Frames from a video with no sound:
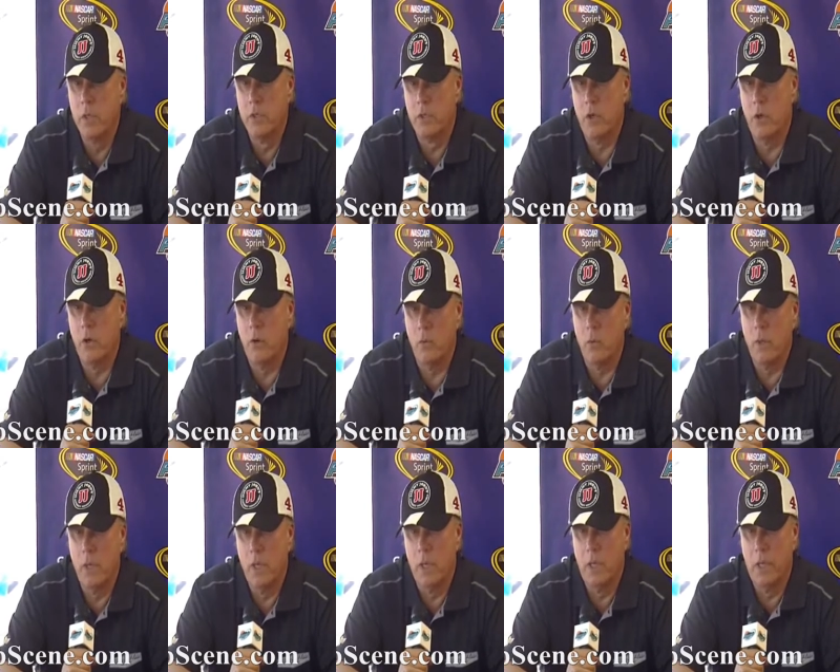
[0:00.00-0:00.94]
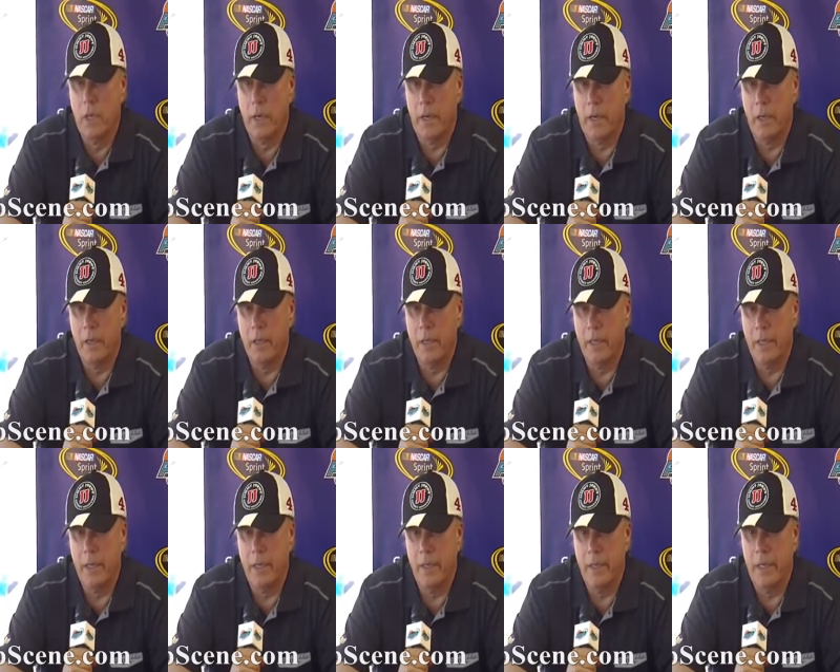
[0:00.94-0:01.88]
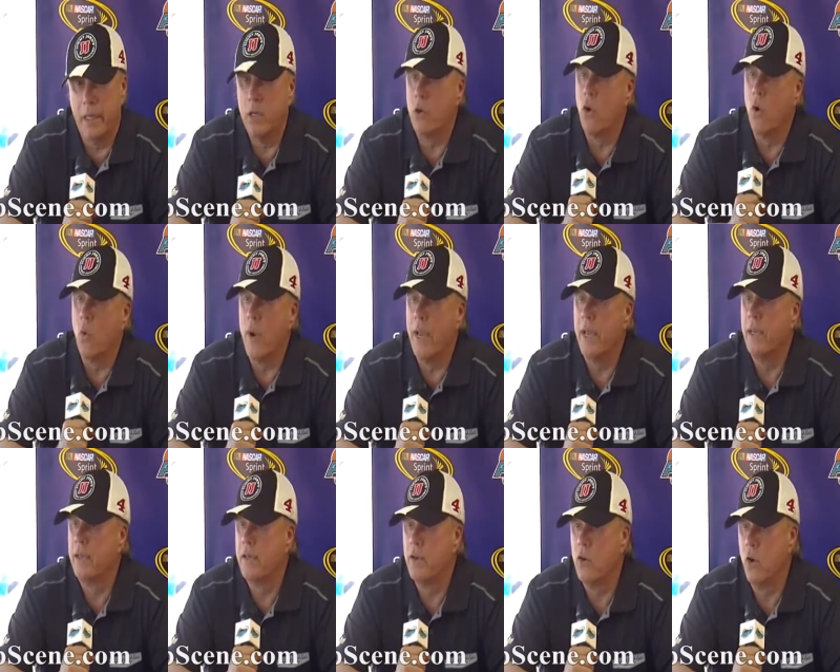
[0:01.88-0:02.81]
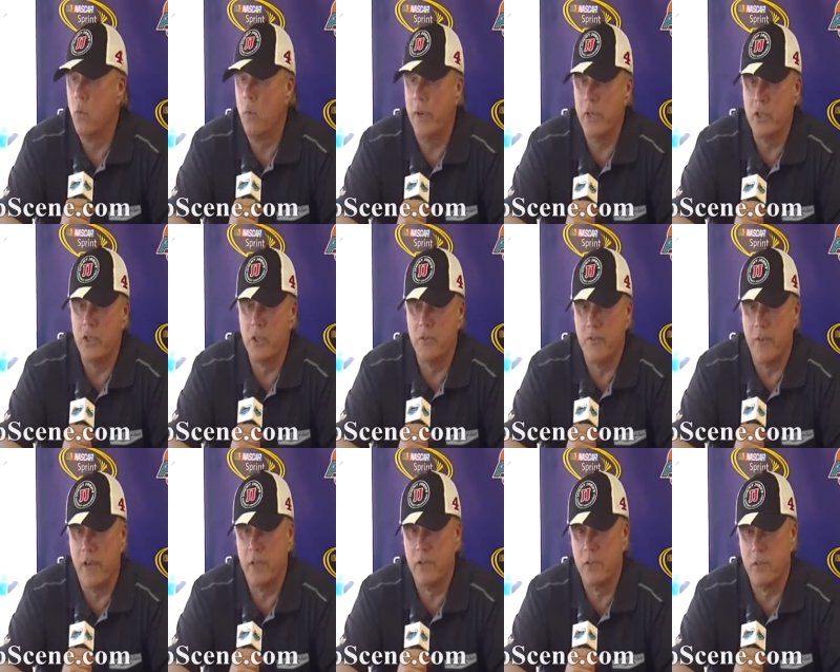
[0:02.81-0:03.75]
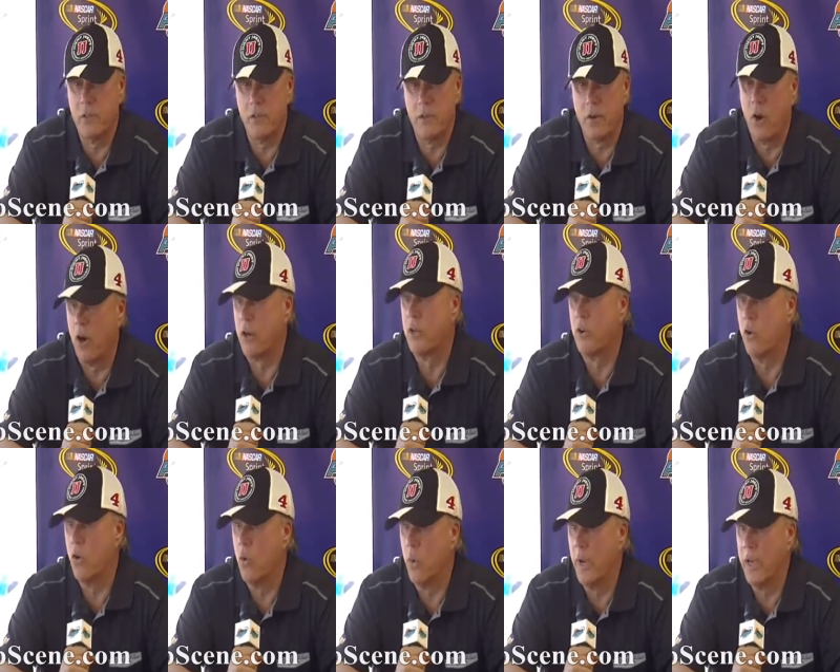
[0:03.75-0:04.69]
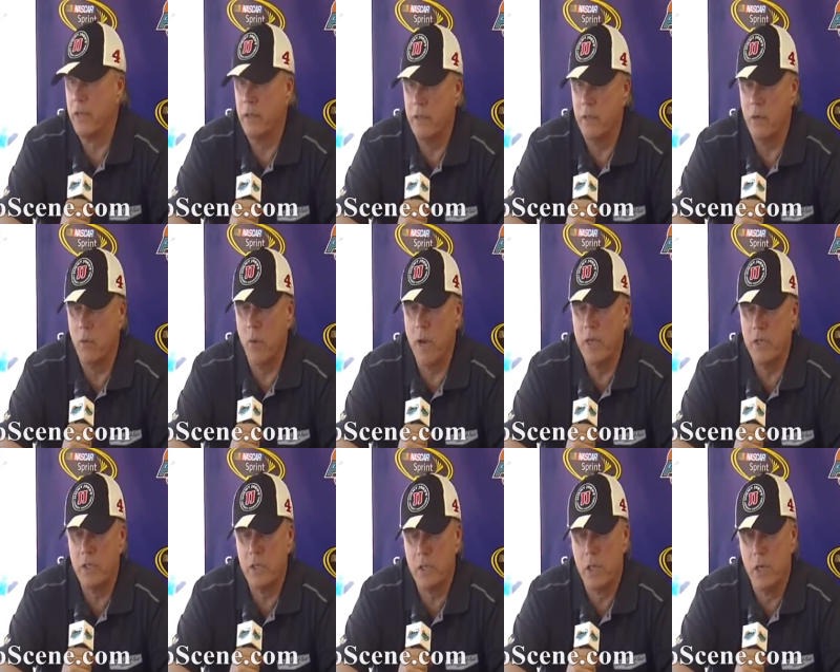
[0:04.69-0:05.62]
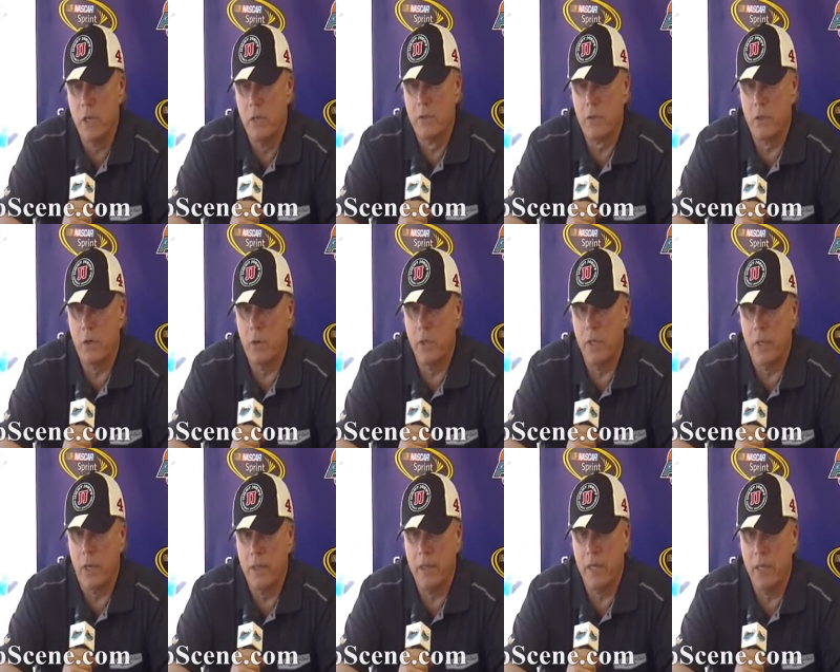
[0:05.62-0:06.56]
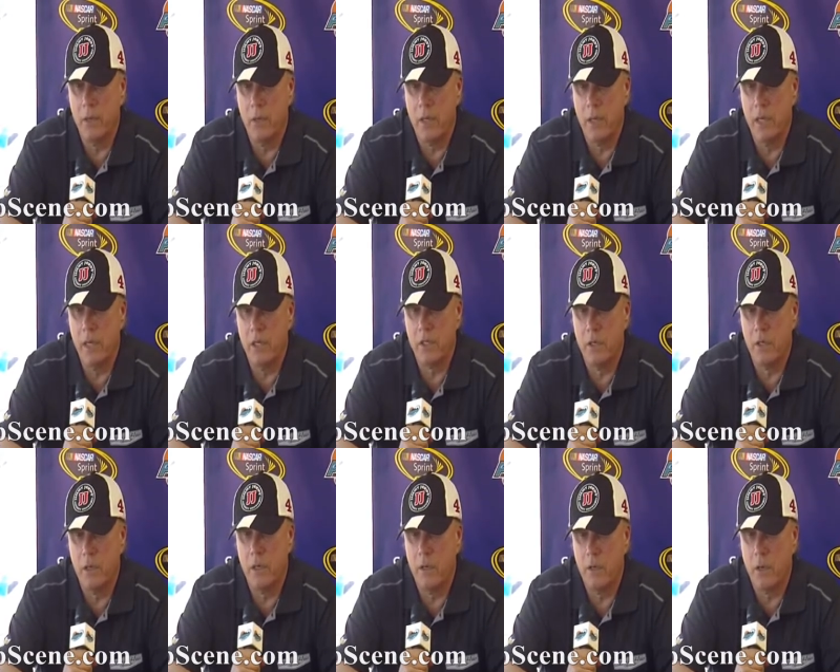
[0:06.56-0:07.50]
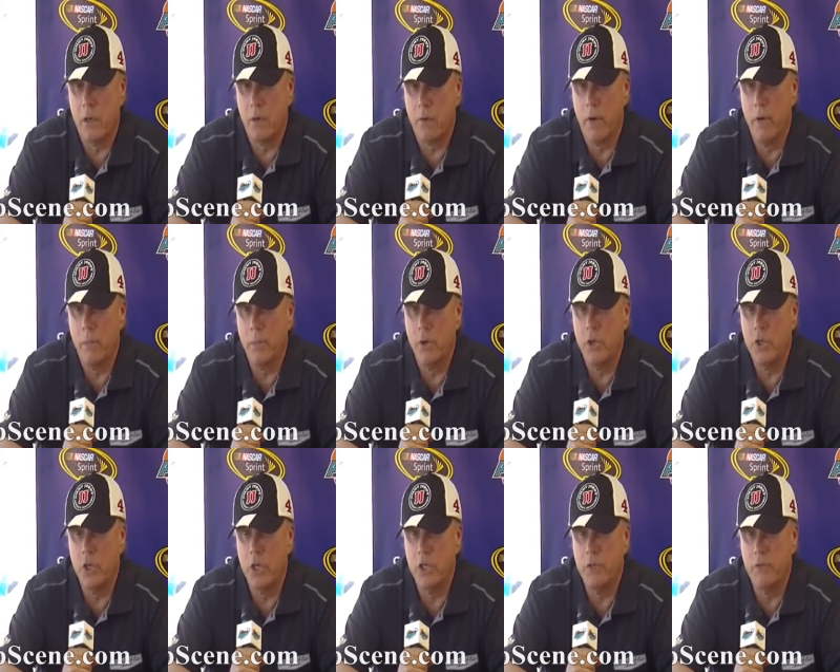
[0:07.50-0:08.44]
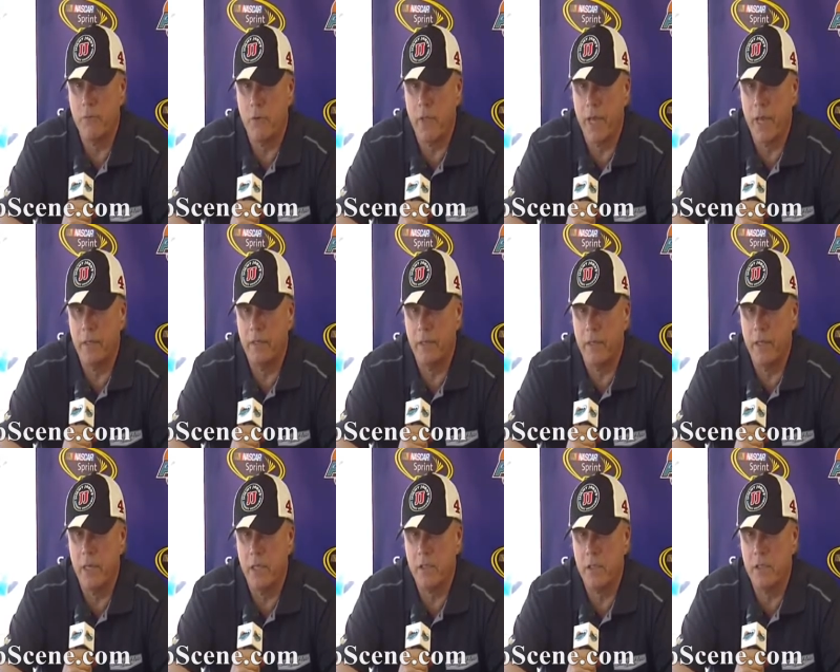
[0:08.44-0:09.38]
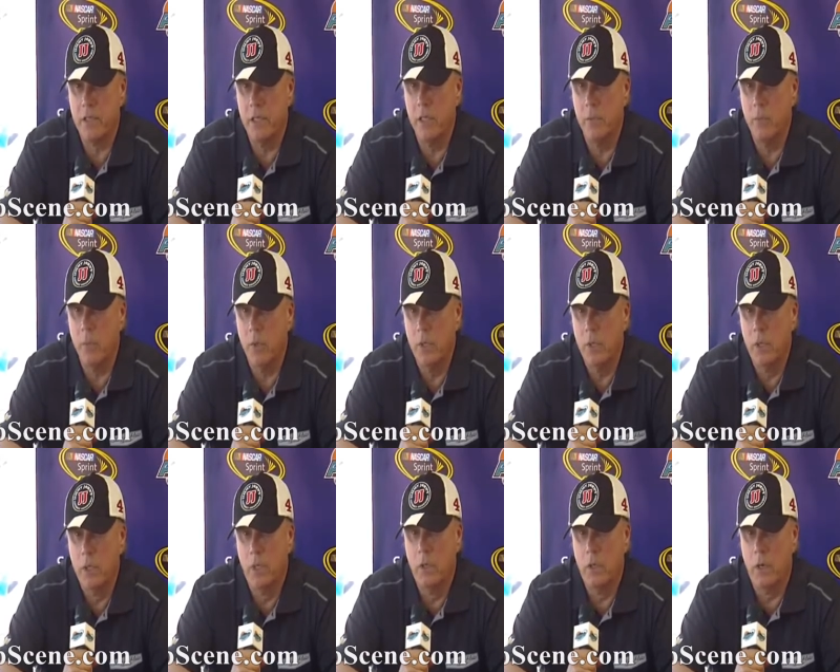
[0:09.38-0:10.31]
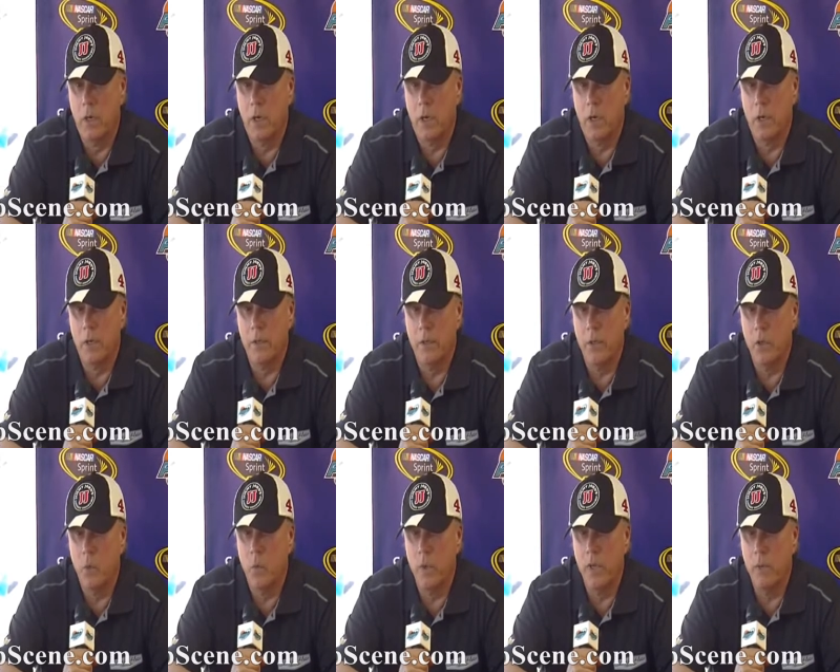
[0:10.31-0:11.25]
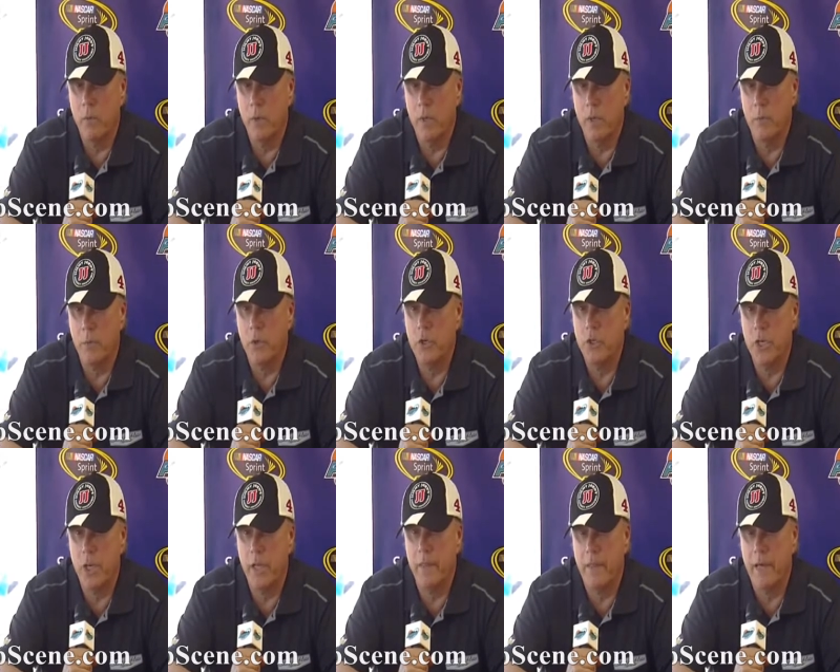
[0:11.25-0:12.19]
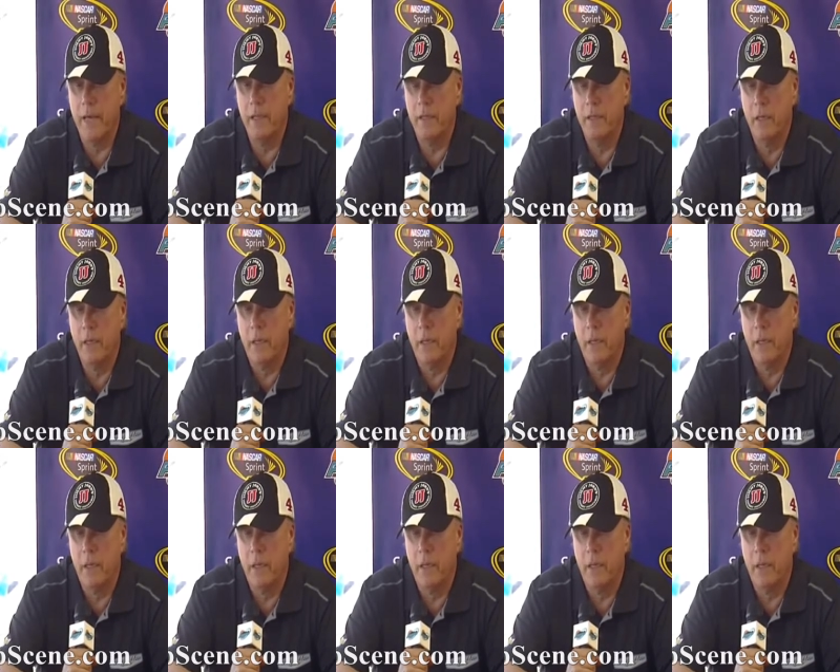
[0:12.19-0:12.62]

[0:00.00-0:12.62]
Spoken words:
So it can go away. It can go away just as fast as a car can go away in a race. So I think he has a great appreciation for that, and I think as a team, you know, we appreciate that